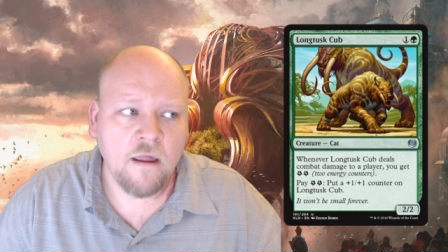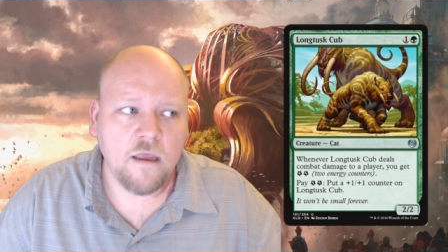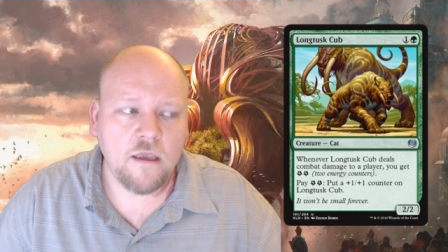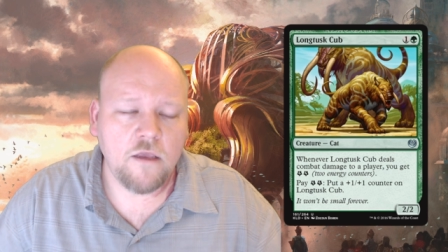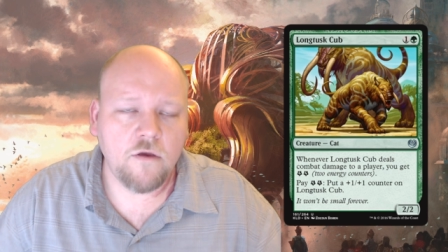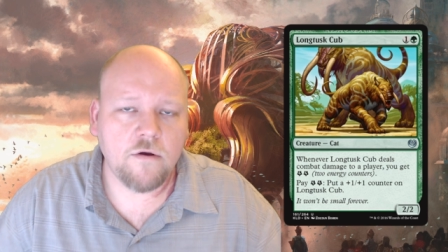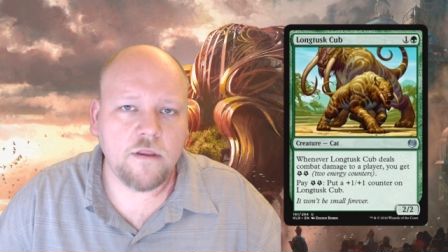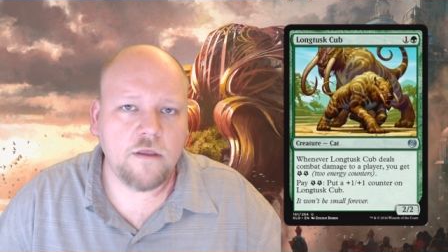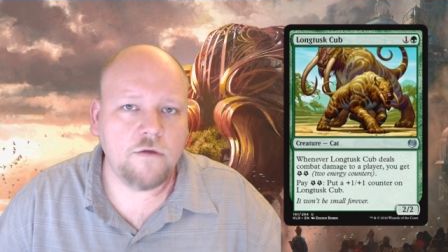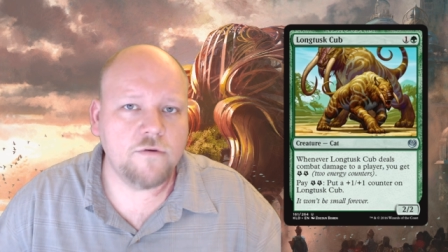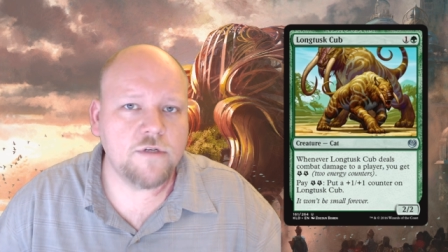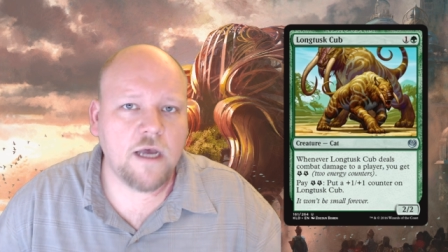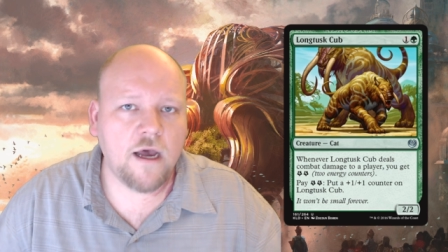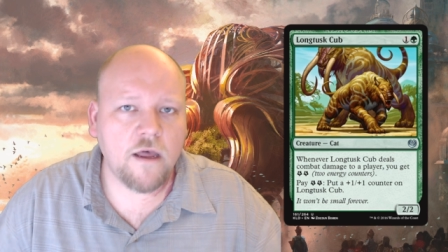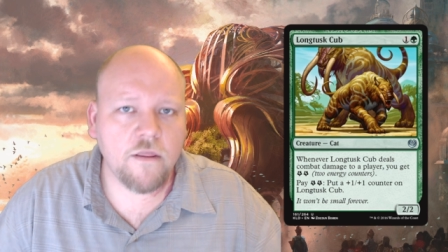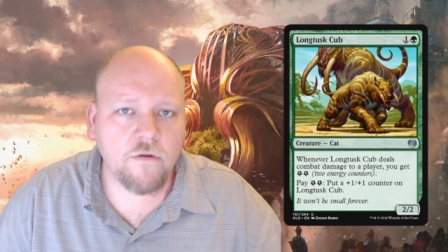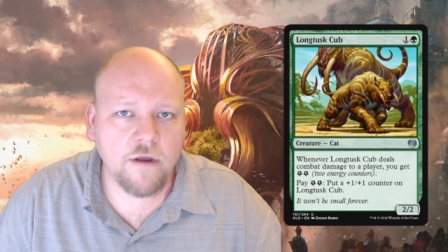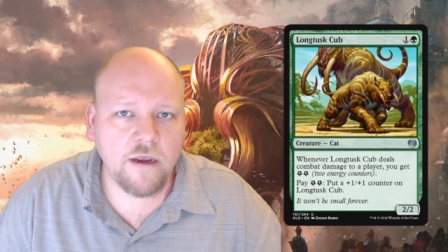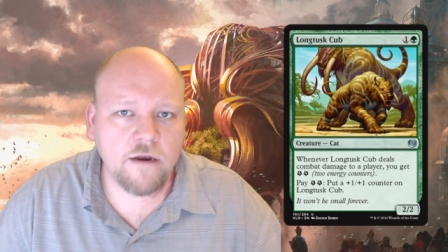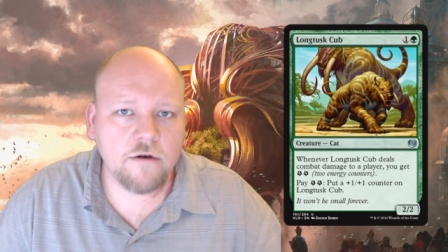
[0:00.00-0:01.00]
You can use
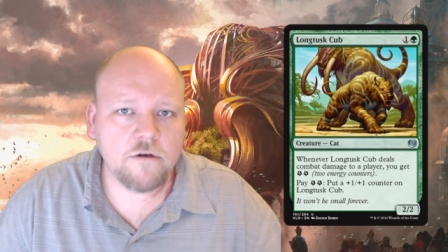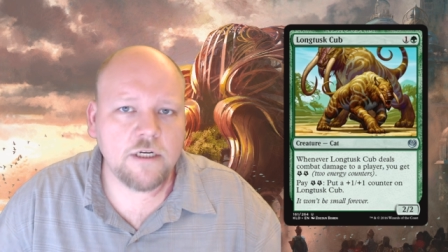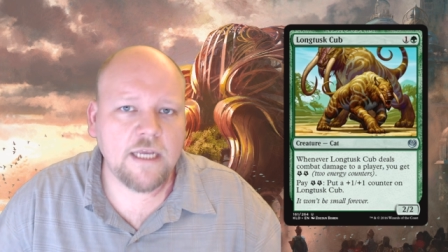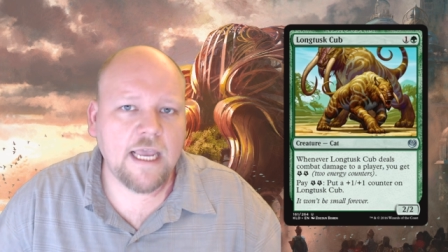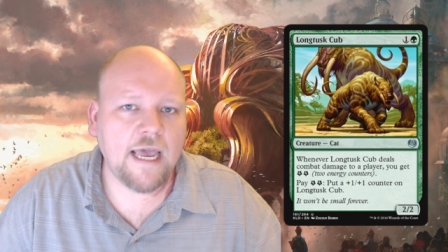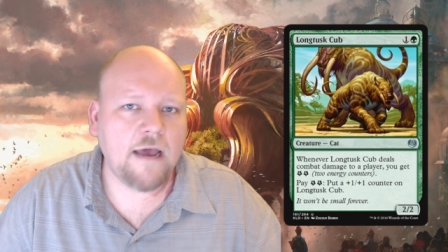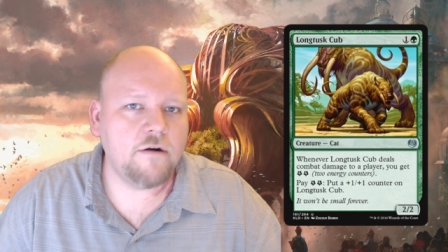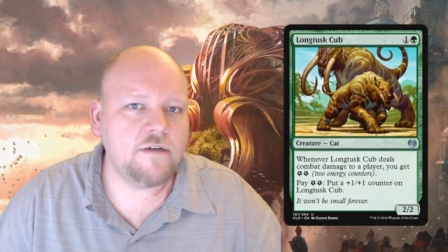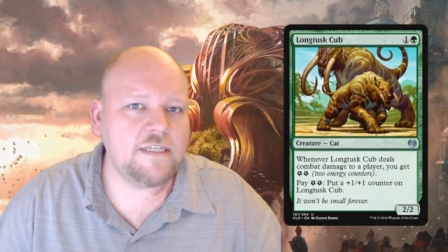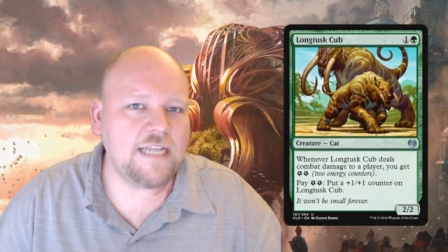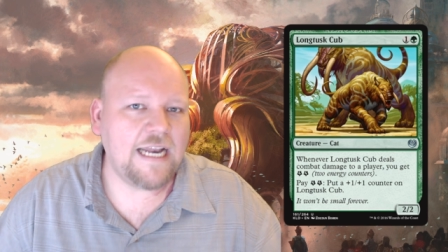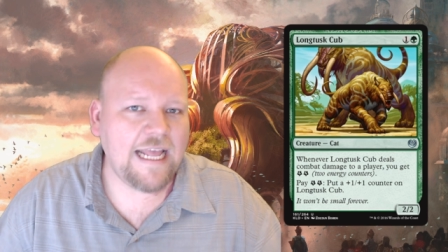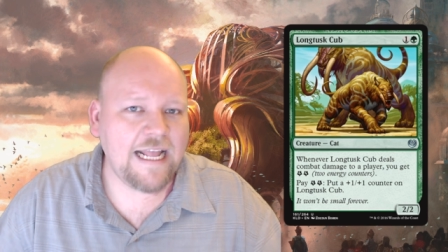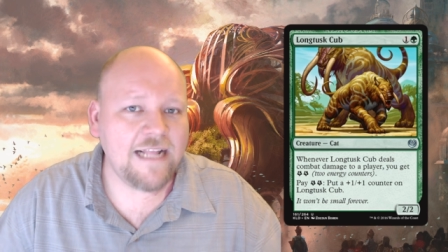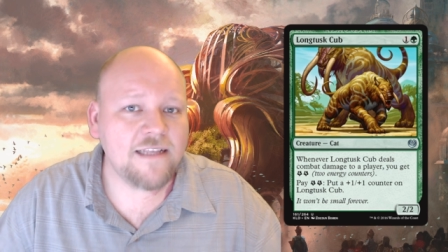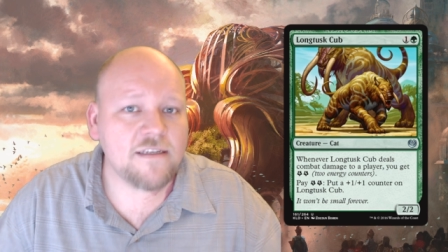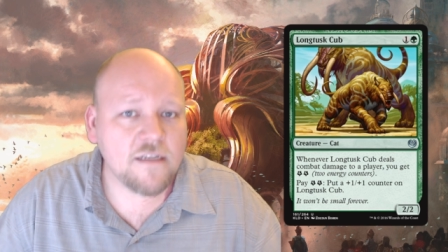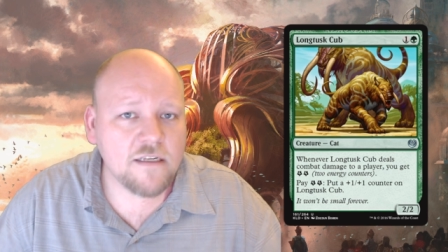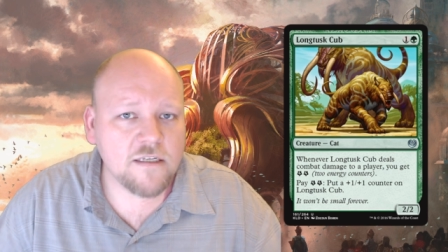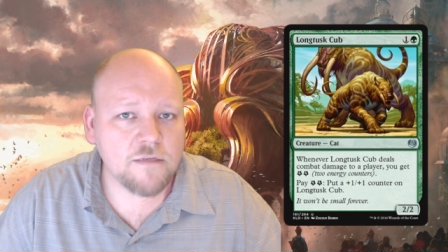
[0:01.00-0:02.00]
other energy counters at
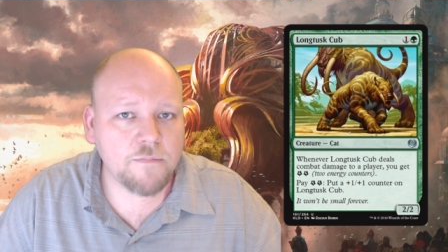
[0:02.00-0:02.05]
instant